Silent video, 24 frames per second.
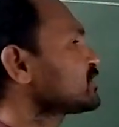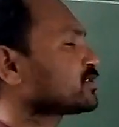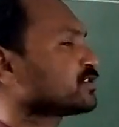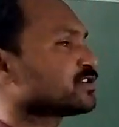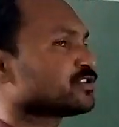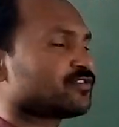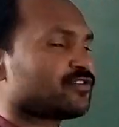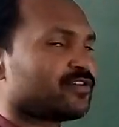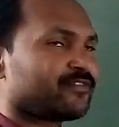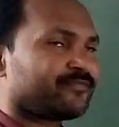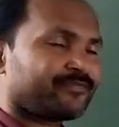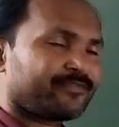
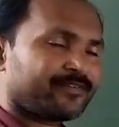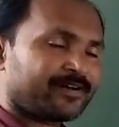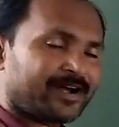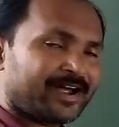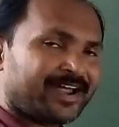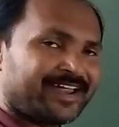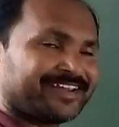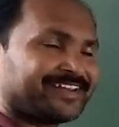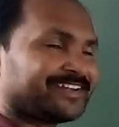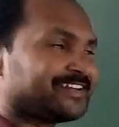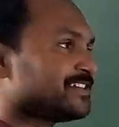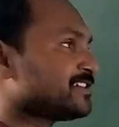of
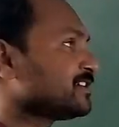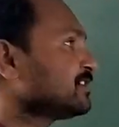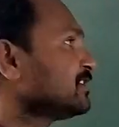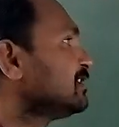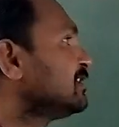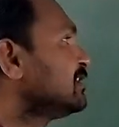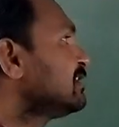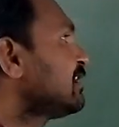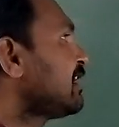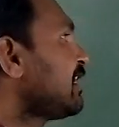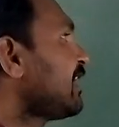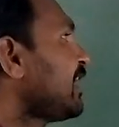kind
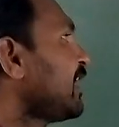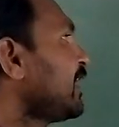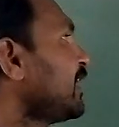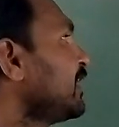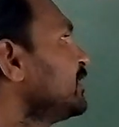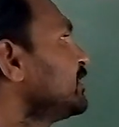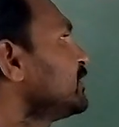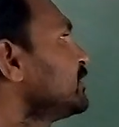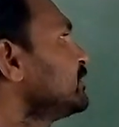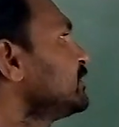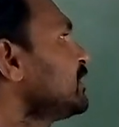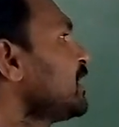
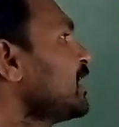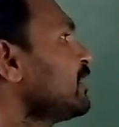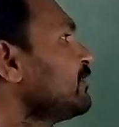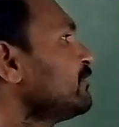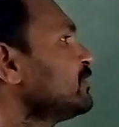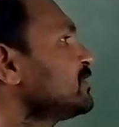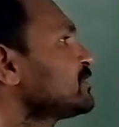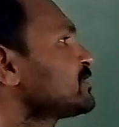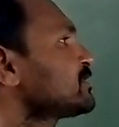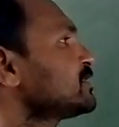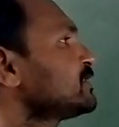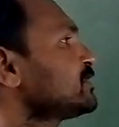and
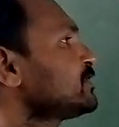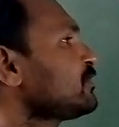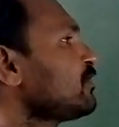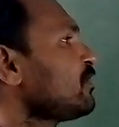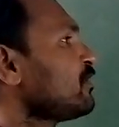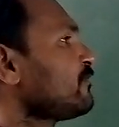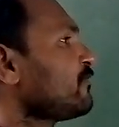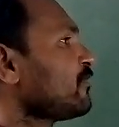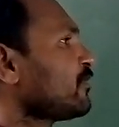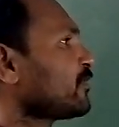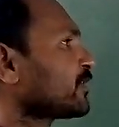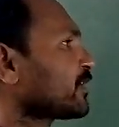diversity
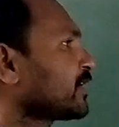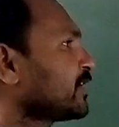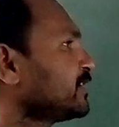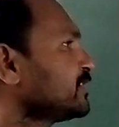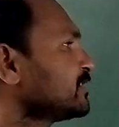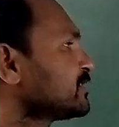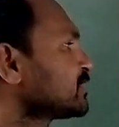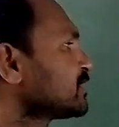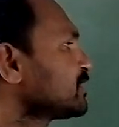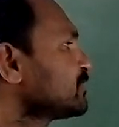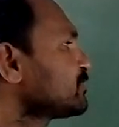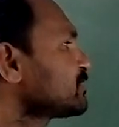of
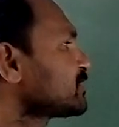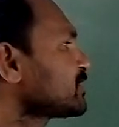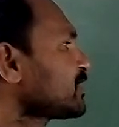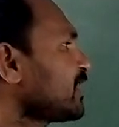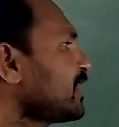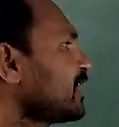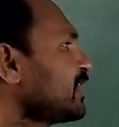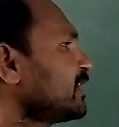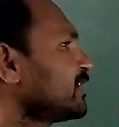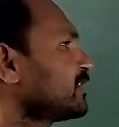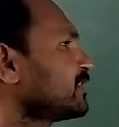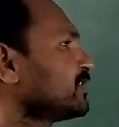organisms
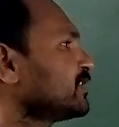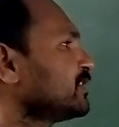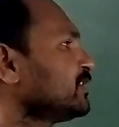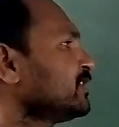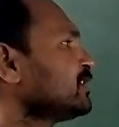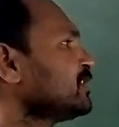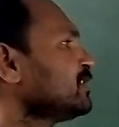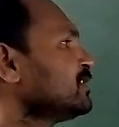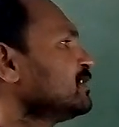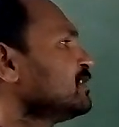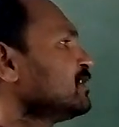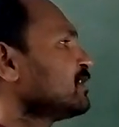and
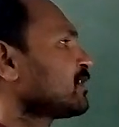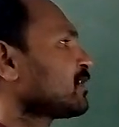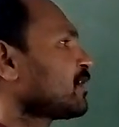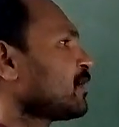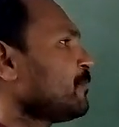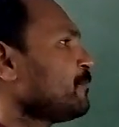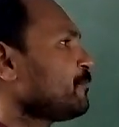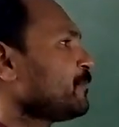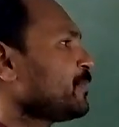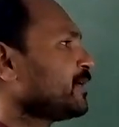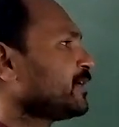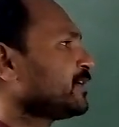their
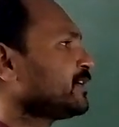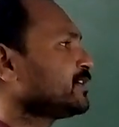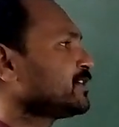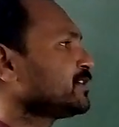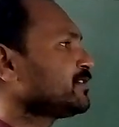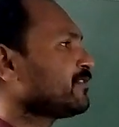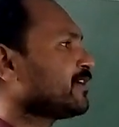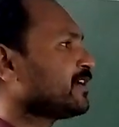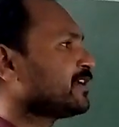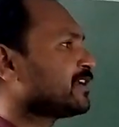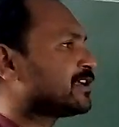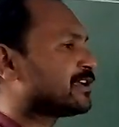comparative
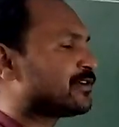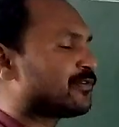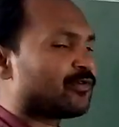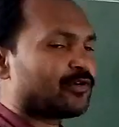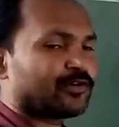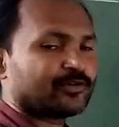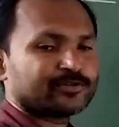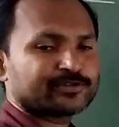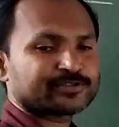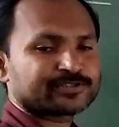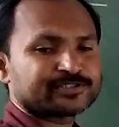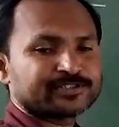and
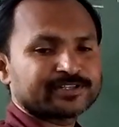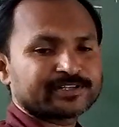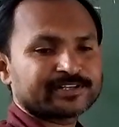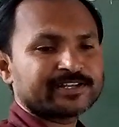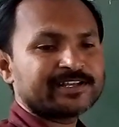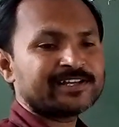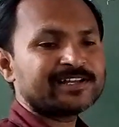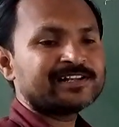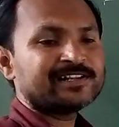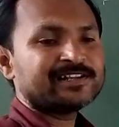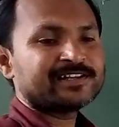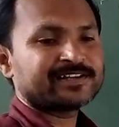
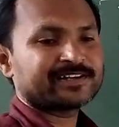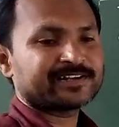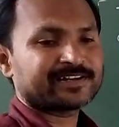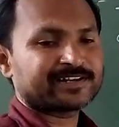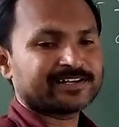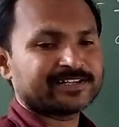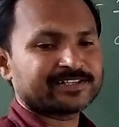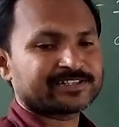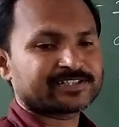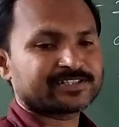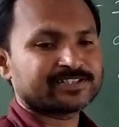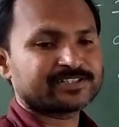evolutionary
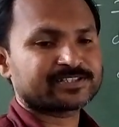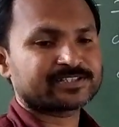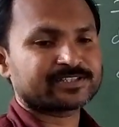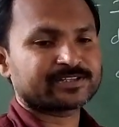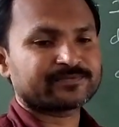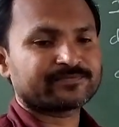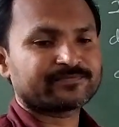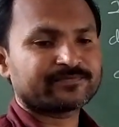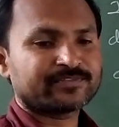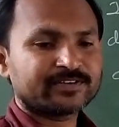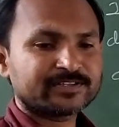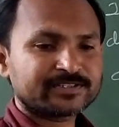relationship,
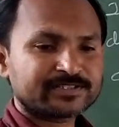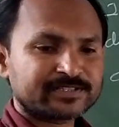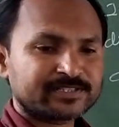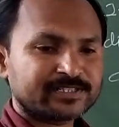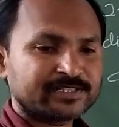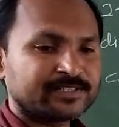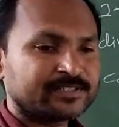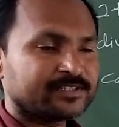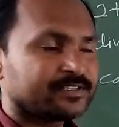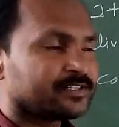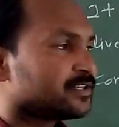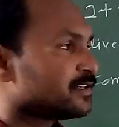first
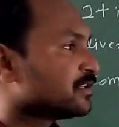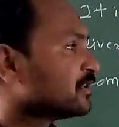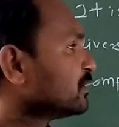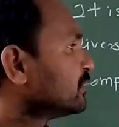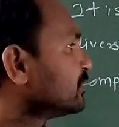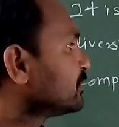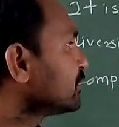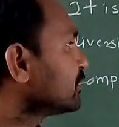thing. Now